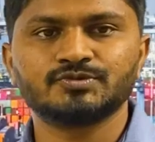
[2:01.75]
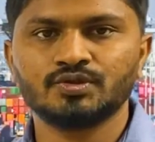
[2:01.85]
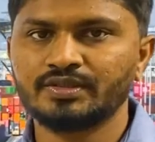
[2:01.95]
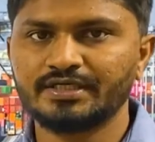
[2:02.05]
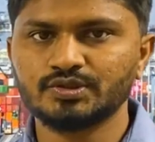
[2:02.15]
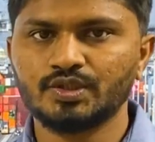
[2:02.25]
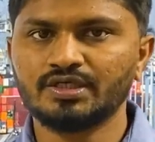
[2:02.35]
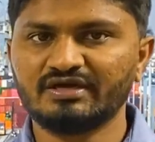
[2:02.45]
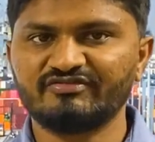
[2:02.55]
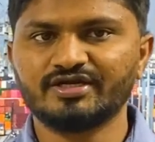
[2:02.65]
So it is going
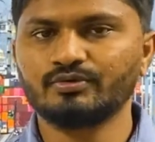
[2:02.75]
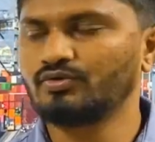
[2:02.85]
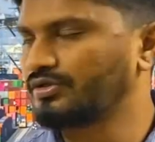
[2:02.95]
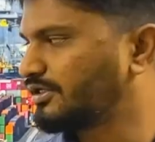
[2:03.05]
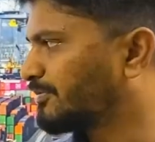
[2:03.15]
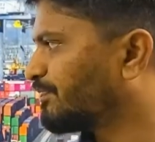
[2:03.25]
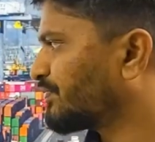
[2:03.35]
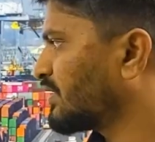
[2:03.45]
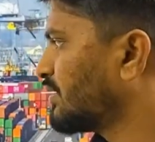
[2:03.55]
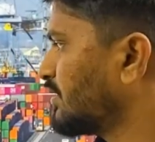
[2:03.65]
to affect you only.
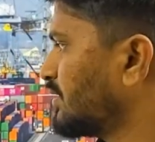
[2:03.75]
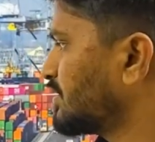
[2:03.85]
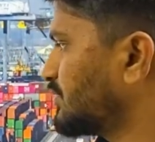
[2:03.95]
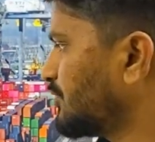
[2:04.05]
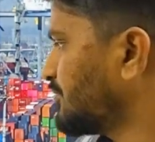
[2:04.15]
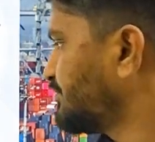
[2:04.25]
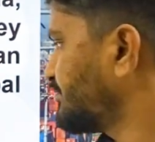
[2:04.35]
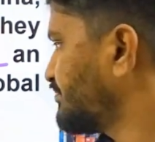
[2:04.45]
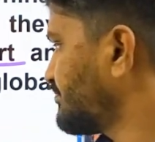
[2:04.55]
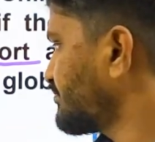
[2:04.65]
So
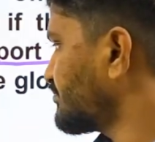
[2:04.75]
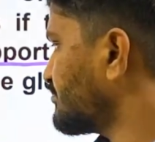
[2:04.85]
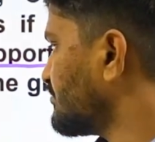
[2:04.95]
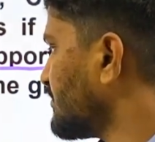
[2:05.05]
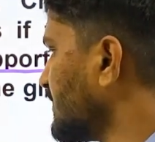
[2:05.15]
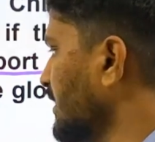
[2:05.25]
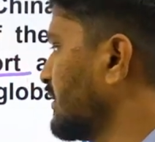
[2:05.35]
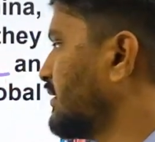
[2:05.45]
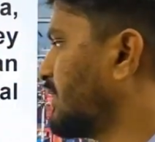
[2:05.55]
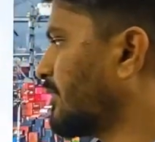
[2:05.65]

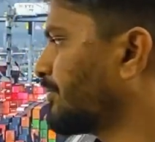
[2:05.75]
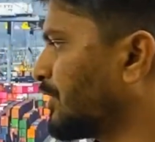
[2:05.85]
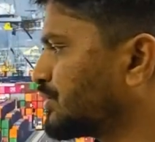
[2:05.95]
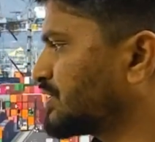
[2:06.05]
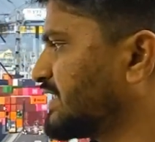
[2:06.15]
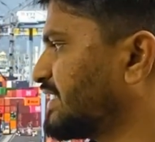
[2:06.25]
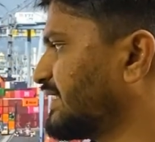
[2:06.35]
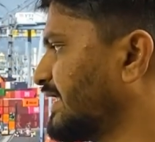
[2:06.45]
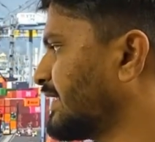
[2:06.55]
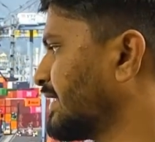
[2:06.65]
Trump also stated
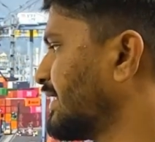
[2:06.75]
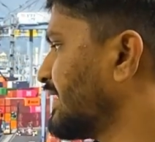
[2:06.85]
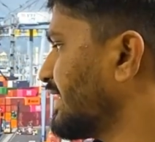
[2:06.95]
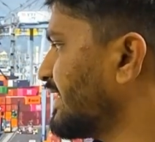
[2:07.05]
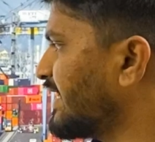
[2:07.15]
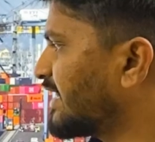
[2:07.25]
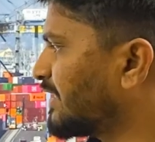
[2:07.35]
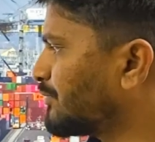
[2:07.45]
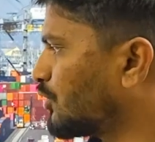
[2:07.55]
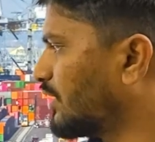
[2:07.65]
that any
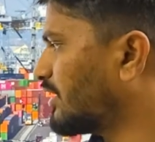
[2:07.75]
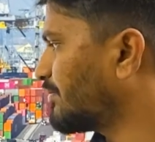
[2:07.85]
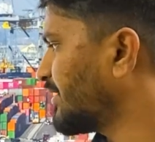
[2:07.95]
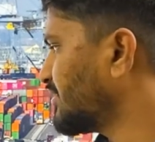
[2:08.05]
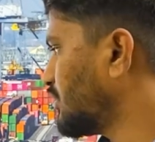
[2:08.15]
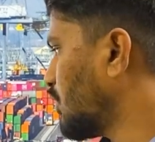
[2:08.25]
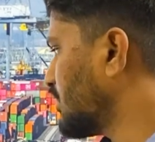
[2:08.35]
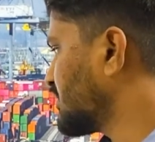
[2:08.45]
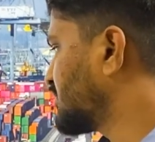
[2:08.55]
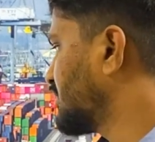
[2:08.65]
attempt to undermine the
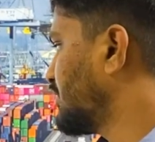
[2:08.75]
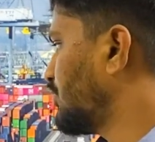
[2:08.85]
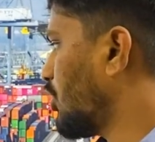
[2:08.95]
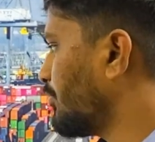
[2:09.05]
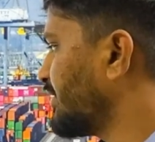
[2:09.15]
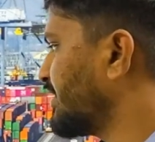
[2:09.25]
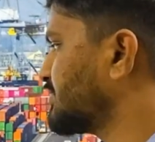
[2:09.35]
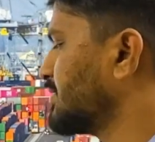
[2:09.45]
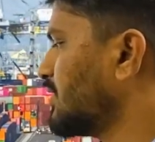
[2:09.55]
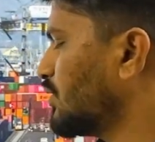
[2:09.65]
dollar's dominance
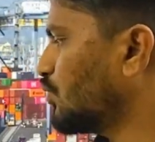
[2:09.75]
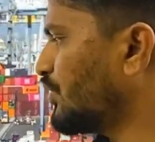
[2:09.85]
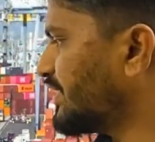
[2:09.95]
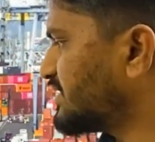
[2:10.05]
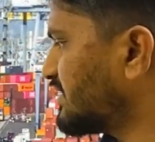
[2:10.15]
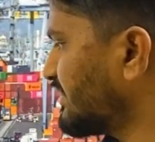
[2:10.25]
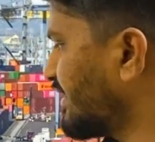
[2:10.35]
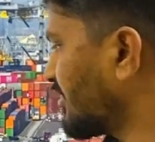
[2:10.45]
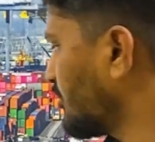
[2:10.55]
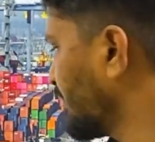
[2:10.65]
would result in
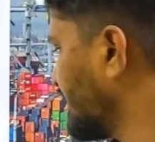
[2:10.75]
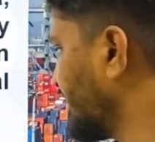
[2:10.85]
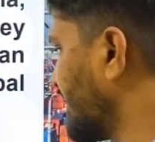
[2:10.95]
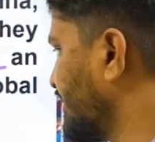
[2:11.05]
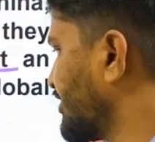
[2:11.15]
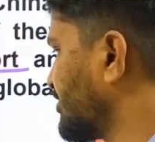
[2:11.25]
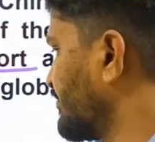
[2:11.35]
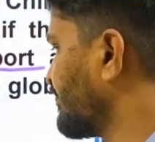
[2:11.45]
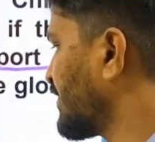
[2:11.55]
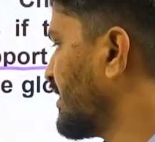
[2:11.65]
economic retaliation,
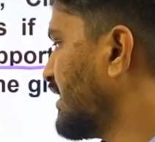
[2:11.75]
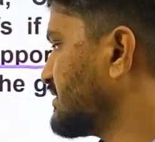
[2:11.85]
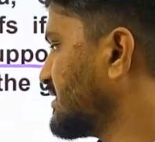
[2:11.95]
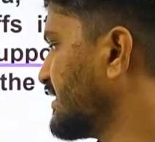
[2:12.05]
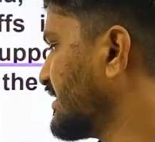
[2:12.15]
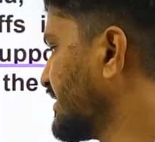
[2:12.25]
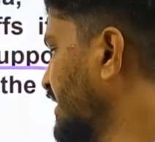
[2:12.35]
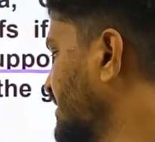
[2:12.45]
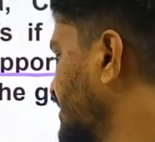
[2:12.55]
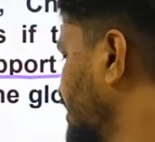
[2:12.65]
asserting that